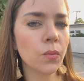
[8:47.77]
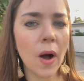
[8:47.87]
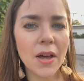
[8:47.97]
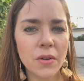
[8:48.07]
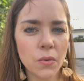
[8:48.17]

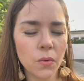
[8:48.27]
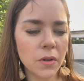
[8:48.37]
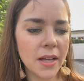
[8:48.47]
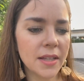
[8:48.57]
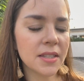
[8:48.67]
Why do?
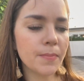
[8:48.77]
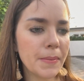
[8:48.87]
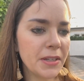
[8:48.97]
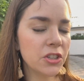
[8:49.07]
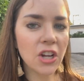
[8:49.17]
It's
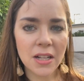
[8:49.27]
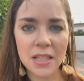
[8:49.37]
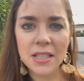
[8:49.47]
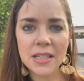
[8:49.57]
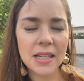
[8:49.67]
maybe
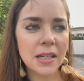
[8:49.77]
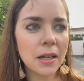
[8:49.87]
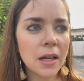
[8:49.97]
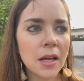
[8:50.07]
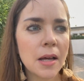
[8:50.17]
jealousy,
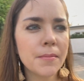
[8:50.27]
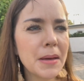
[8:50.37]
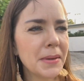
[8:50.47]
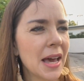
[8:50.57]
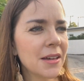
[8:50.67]

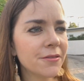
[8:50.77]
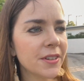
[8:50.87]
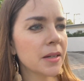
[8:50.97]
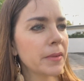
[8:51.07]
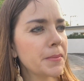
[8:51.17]
maybe
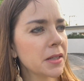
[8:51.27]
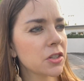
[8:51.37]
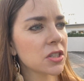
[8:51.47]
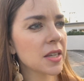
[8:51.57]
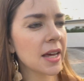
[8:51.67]
envy, maybe
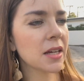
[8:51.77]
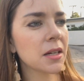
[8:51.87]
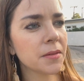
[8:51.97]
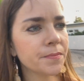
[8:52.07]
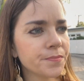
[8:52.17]
just like
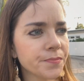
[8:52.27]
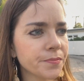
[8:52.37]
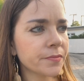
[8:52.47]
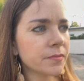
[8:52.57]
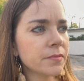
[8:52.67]

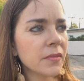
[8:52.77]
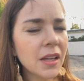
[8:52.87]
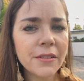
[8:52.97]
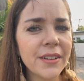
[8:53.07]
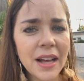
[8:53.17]

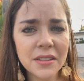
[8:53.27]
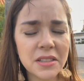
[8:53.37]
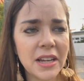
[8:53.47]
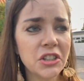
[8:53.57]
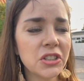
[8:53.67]

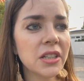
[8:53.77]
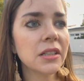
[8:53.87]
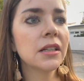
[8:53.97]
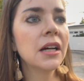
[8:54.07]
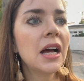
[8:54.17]

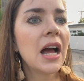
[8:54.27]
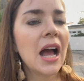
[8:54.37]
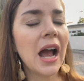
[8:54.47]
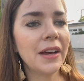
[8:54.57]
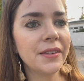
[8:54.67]
fascination,
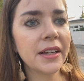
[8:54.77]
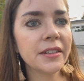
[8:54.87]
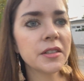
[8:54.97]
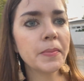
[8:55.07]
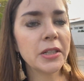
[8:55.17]
and
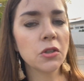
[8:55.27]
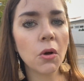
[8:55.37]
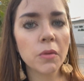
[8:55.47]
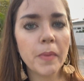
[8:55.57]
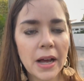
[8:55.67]
then to be
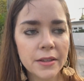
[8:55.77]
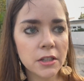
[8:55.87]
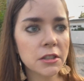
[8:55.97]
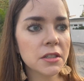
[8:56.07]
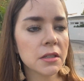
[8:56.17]
told by
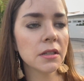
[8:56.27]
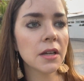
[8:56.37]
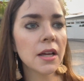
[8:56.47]
this.